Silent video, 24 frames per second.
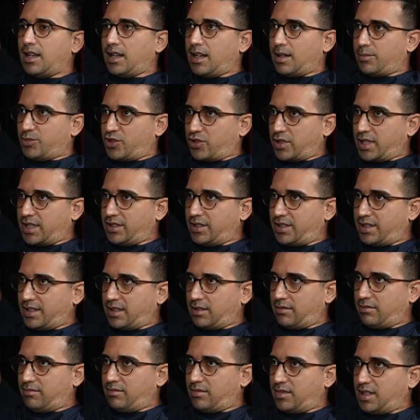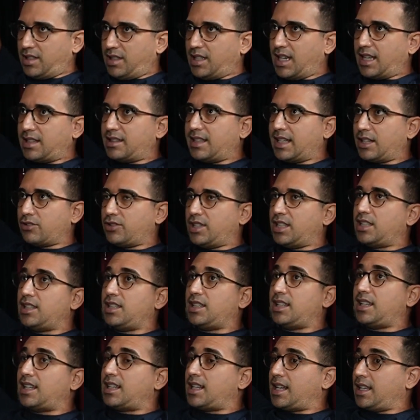I'm trying to get down in
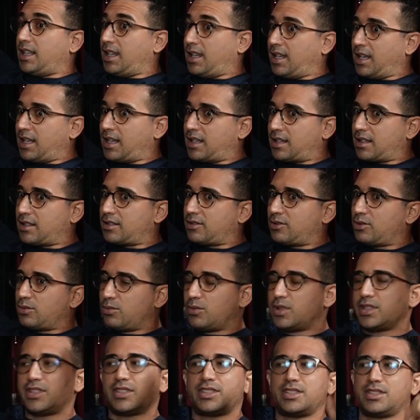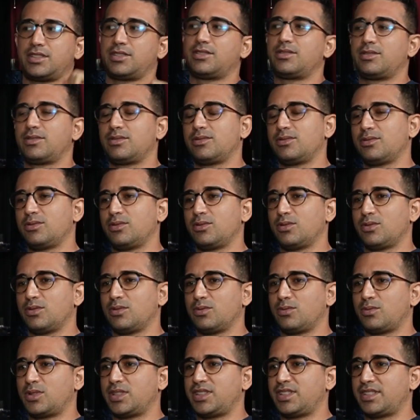it, and I can. What's
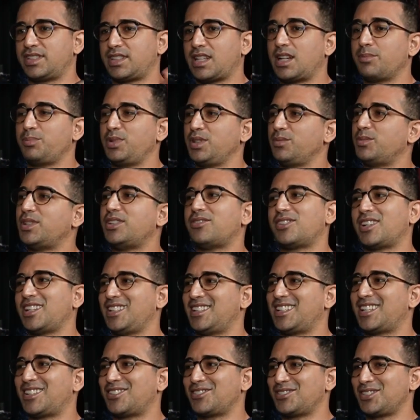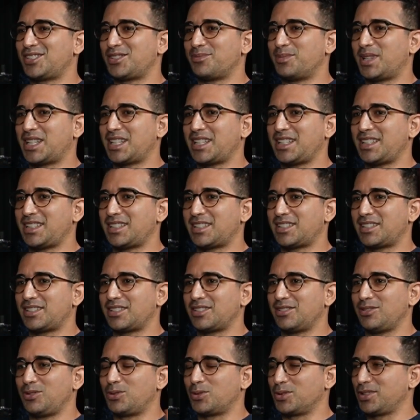stopping me right now is my
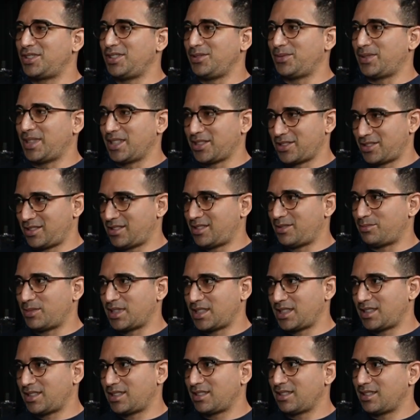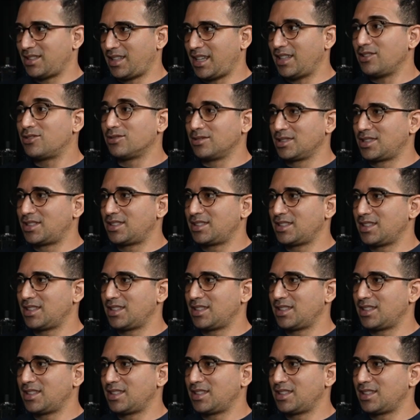dorsiflexion in my ankles.